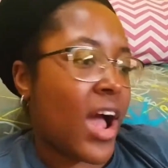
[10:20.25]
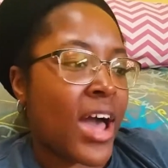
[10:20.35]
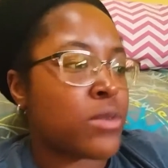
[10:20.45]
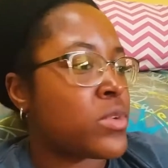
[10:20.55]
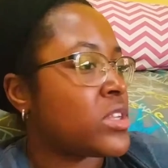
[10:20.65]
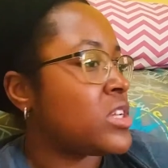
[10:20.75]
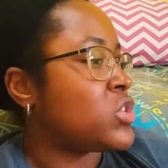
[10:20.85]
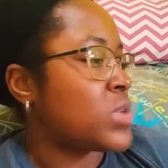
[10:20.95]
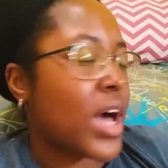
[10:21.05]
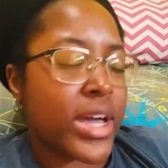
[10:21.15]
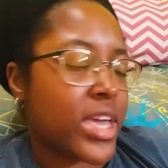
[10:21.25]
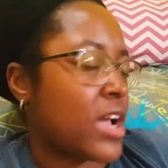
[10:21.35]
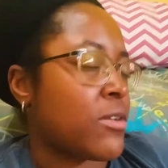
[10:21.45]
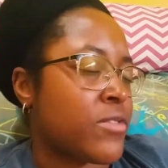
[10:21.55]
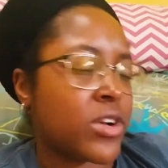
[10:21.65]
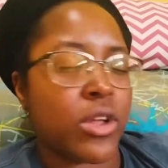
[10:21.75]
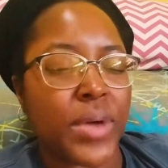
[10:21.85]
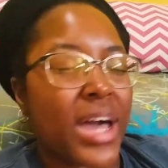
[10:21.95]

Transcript: I really do not care for Chloe.